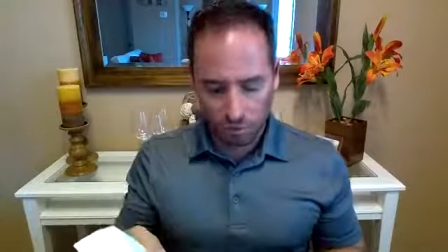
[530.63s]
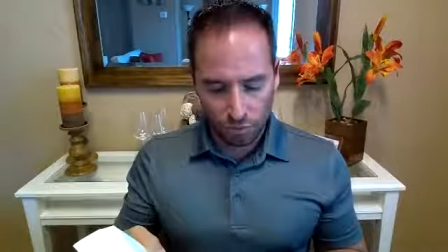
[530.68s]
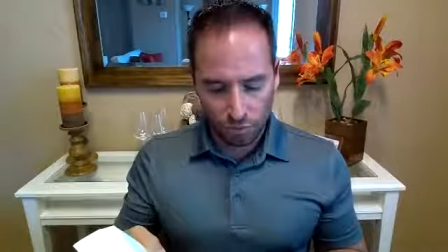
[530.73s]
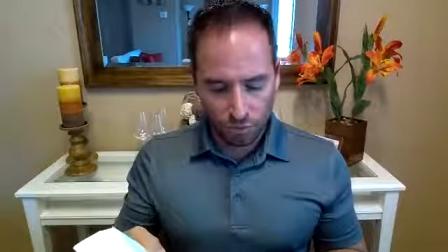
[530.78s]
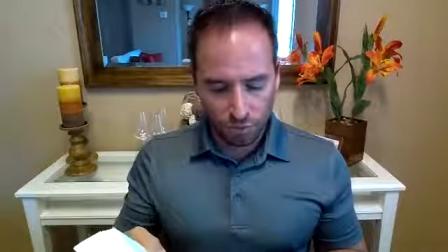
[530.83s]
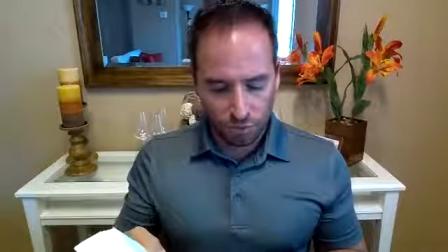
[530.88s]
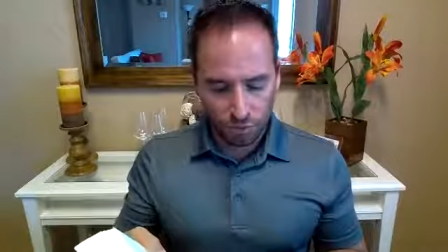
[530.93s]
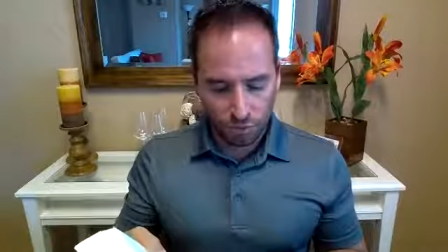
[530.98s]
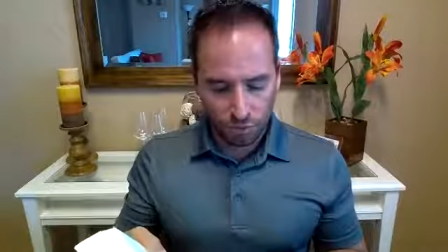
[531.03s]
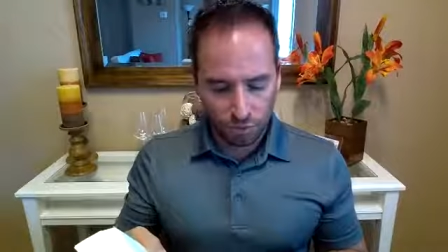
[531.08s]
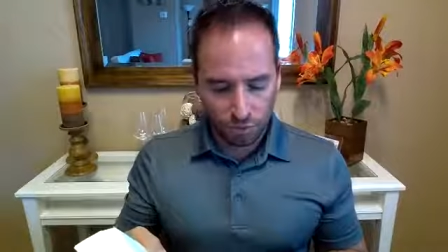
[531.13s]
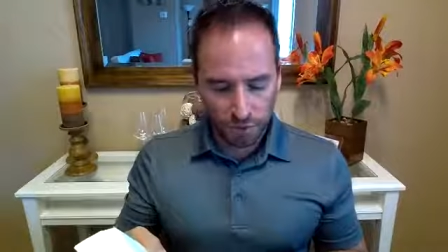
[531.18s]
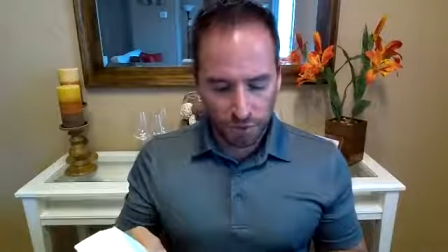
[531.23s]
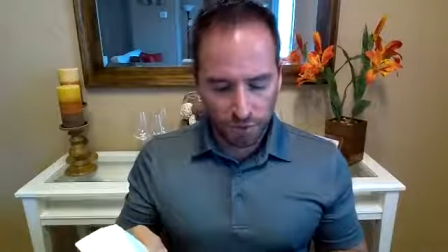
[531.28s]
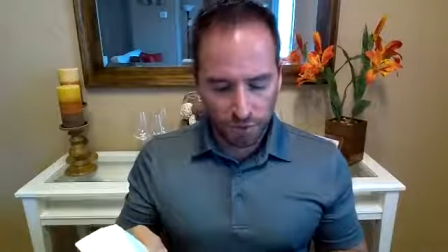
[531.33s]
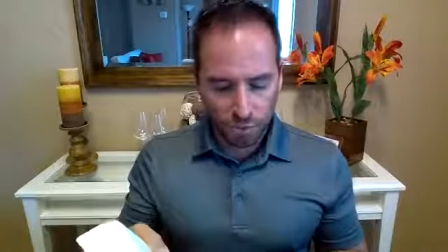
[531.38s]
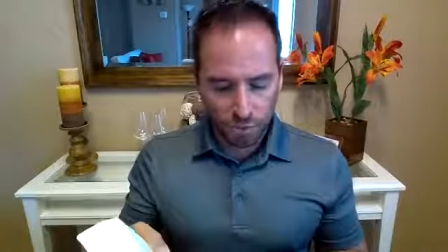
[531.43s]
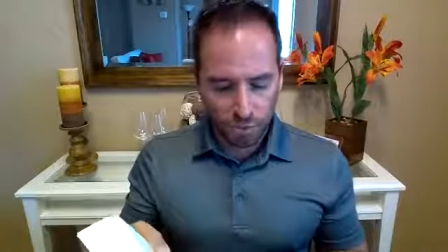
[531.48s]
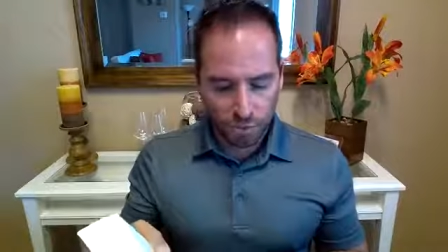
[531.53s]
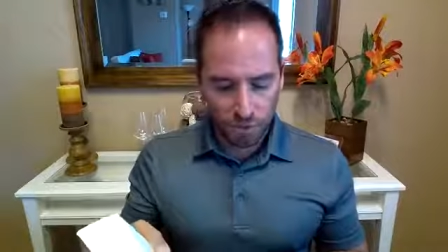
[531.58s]
were only
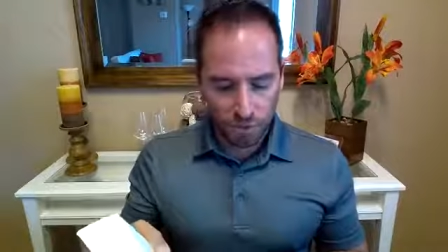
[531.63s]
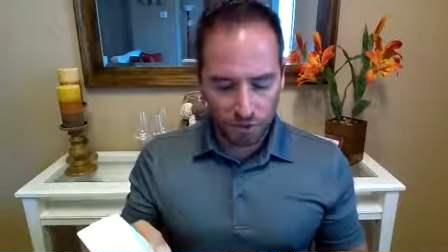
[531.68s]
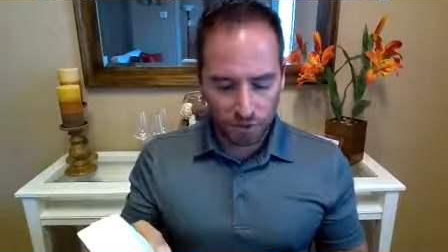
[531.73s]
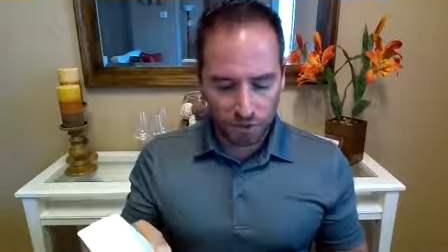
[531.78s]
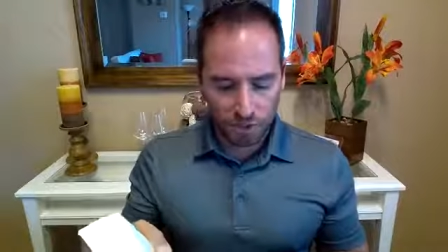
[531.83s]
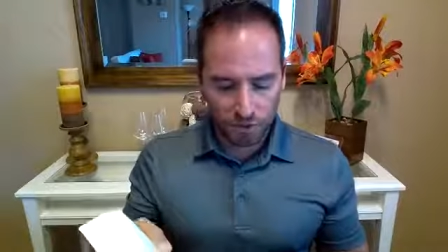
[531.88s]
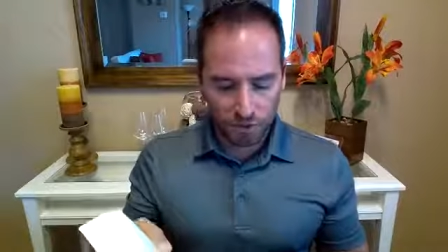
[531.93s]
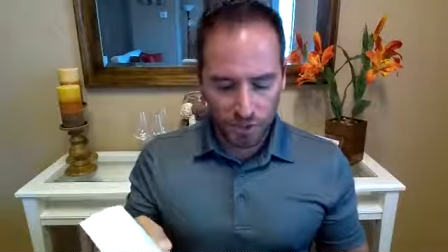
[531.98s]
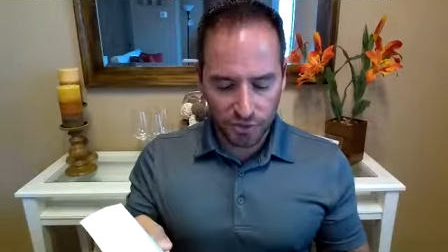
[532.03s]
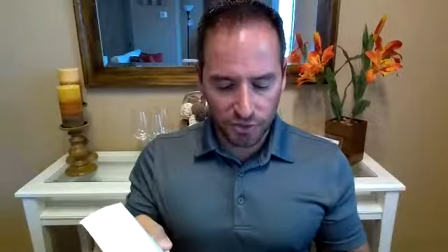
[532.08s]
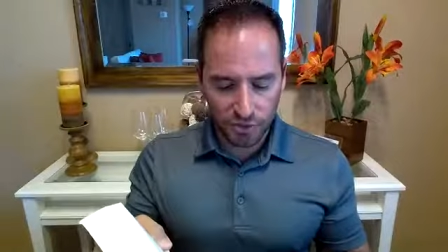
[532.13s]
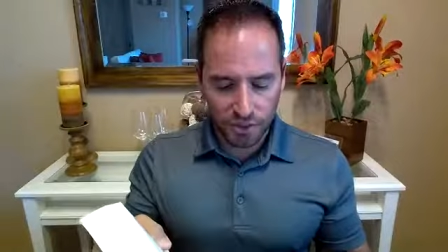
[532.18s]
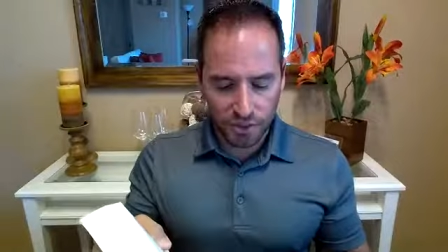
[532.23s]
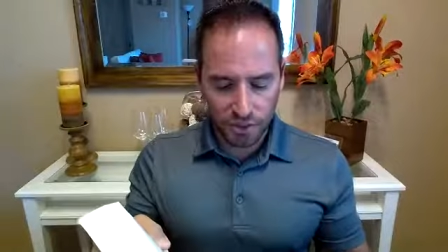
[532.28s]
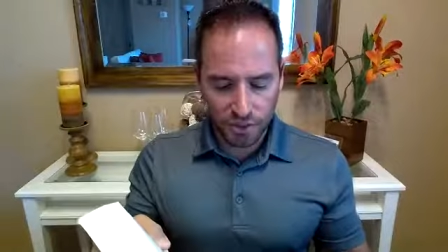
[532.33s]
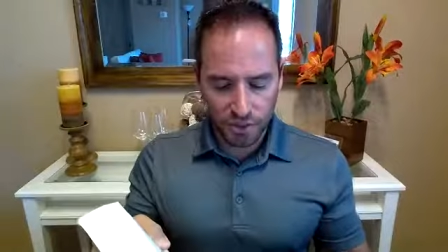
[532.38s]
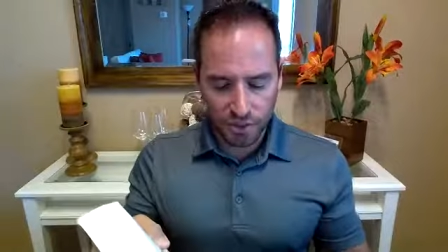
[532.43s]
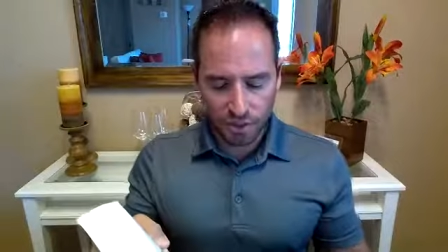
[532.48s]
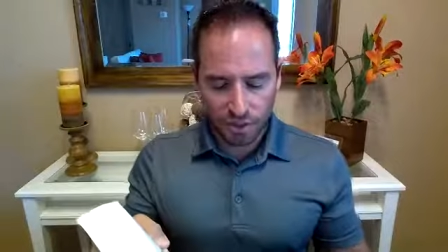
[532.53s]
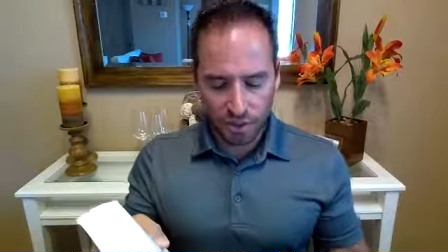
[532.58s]
the product of
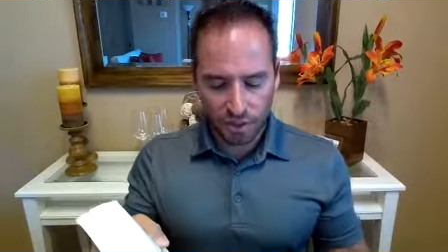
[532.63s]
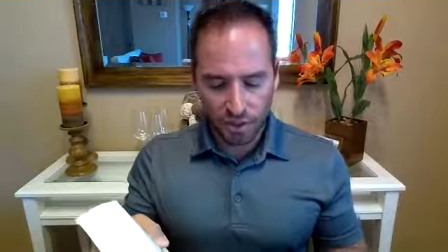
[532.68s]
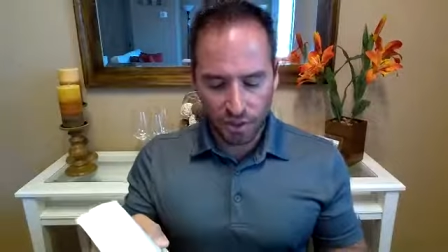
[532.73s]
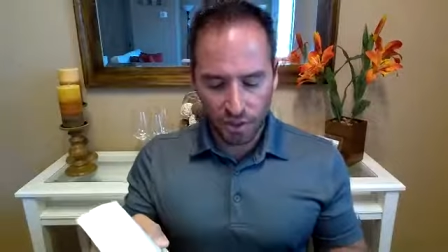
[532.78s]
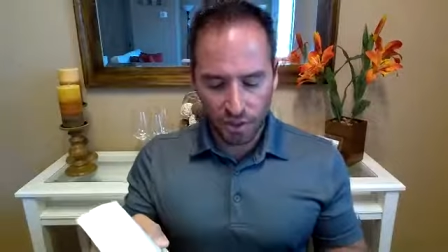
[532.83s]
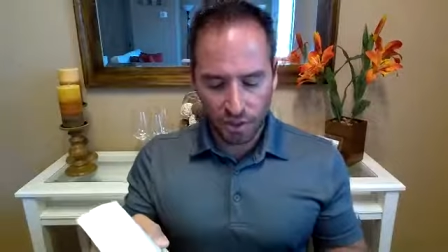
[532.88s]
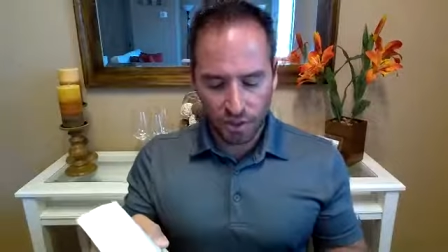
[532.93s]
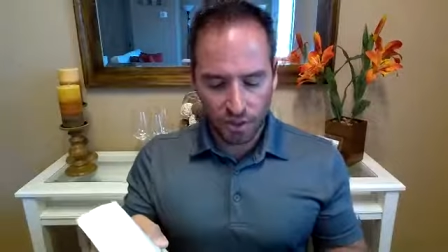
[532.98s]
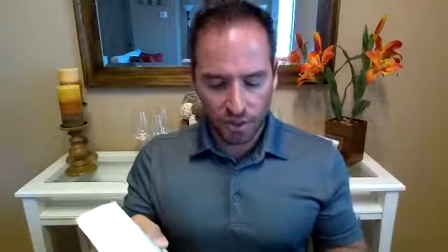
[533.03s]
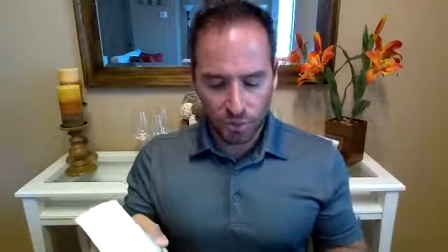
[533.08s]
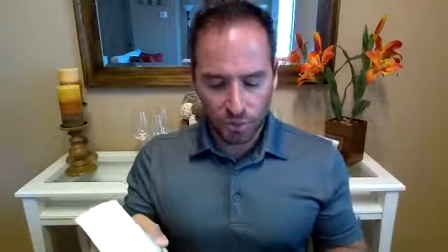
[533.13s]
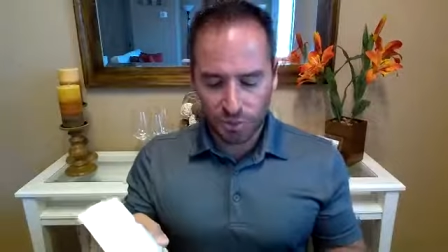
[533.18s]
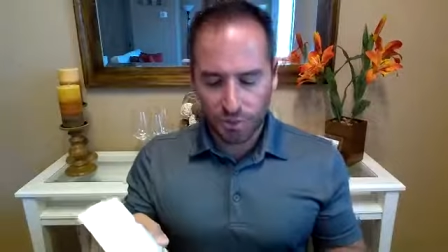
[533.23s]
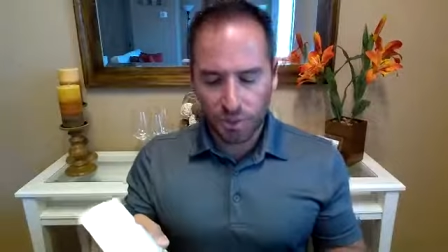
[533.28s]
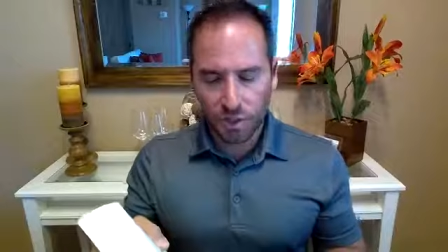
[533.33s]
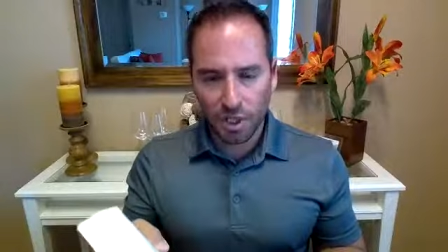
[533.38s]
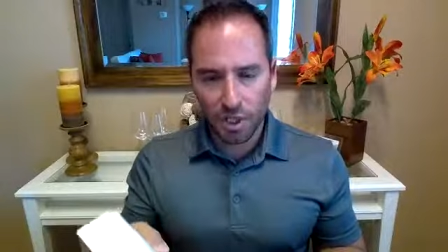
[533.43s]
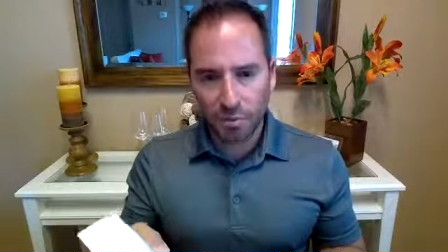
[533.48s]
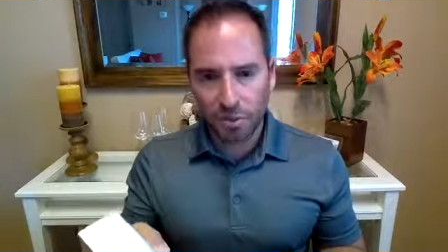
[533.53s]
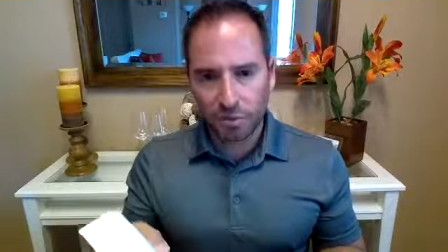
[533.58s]
education, it would
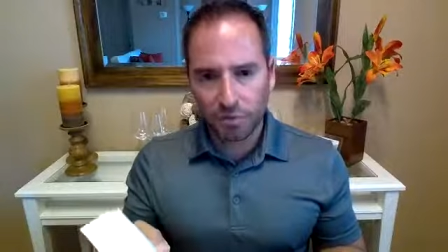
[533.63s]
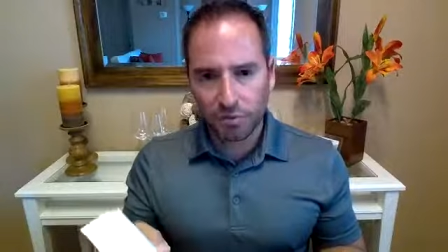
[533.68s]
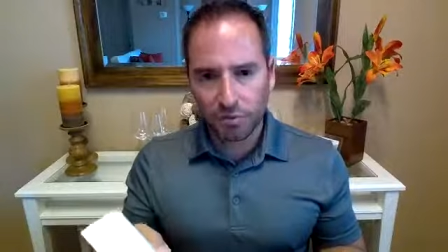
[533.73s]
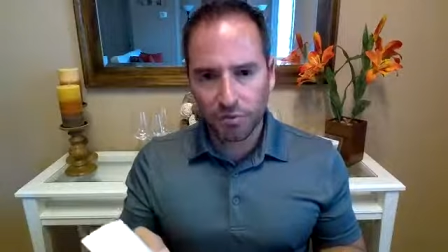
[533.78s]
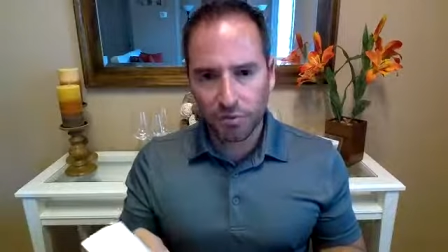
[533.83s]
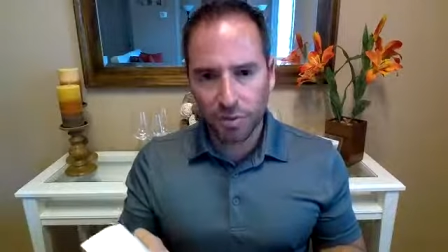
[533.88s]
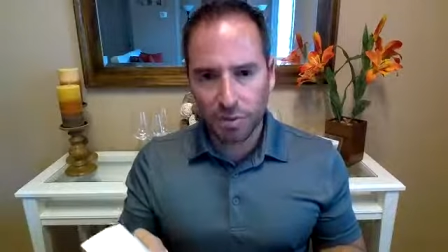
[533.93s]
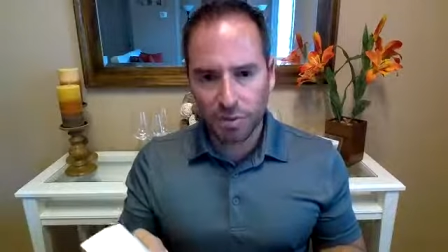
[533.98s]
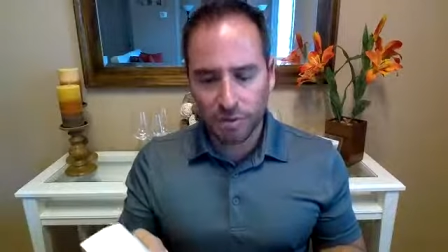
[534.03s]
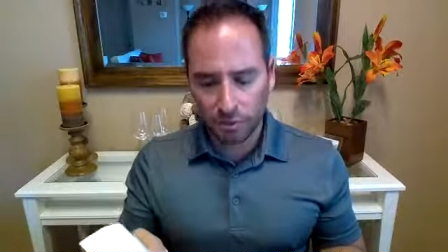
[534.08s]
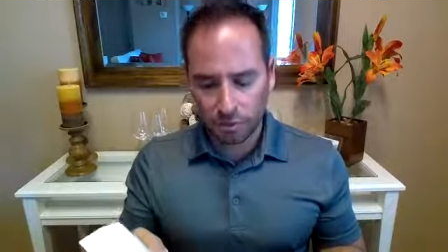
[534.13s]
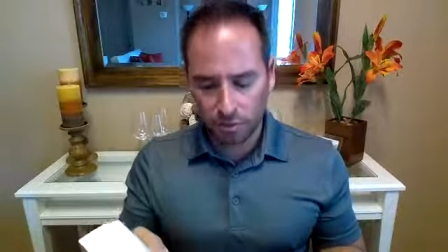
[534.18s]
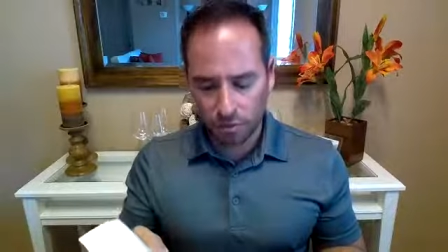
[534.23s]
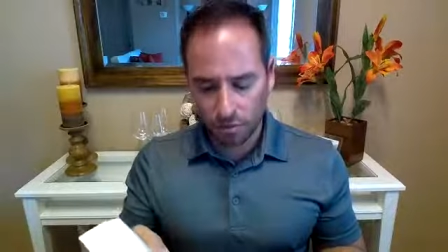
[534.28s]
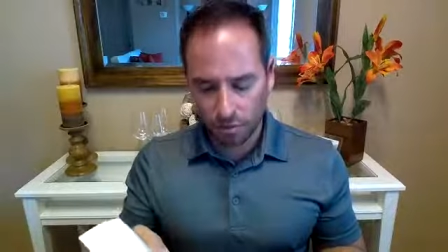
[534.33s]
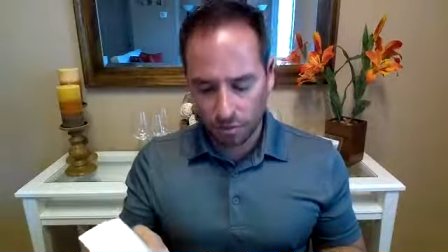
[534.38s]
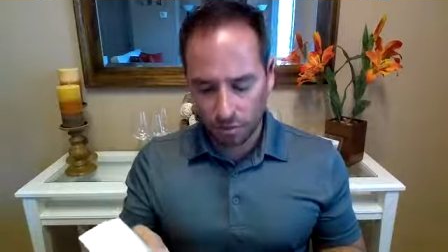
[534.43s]
not be universal.